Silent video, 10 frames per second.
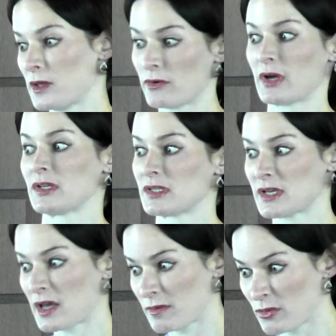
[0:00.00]
either I can
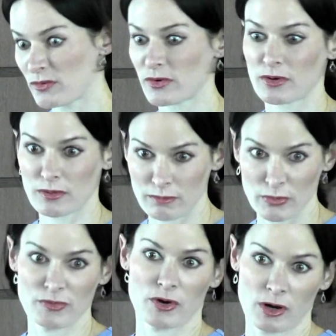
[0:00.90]
say, move
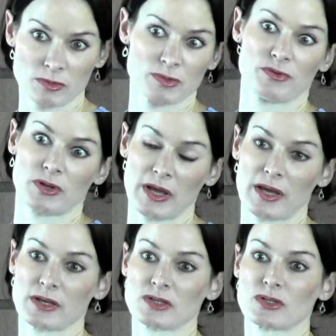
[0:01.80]
your arms, move your
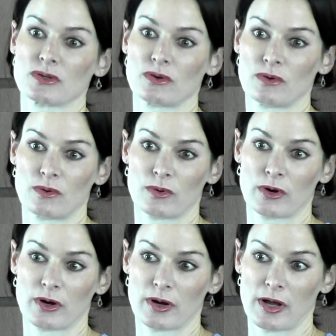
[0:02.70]
legs,
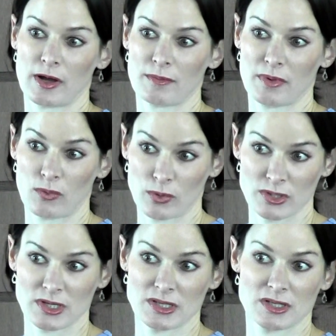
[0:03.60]
or
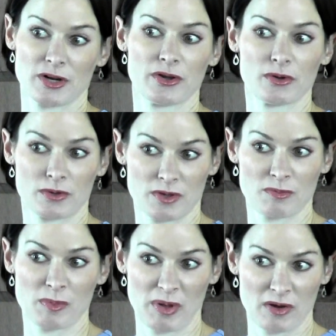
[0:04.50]
worst case scenario, give
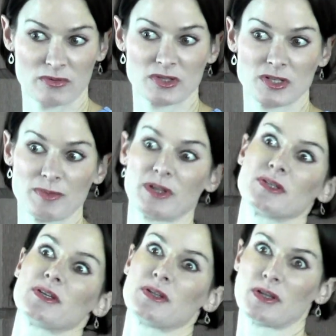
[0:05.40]
them a painful
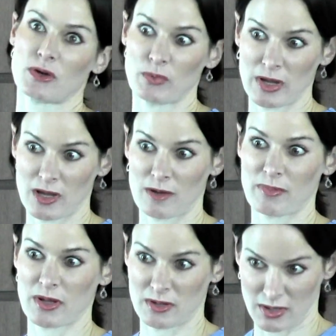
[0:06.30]
stimulus and then they'll wake up
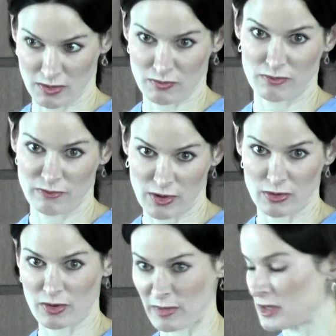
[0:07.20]
and
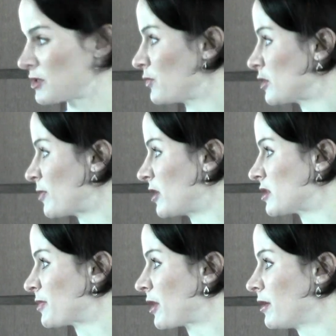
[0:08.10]
follow commands and
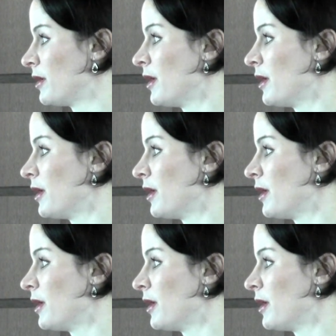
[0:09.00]
respond to me.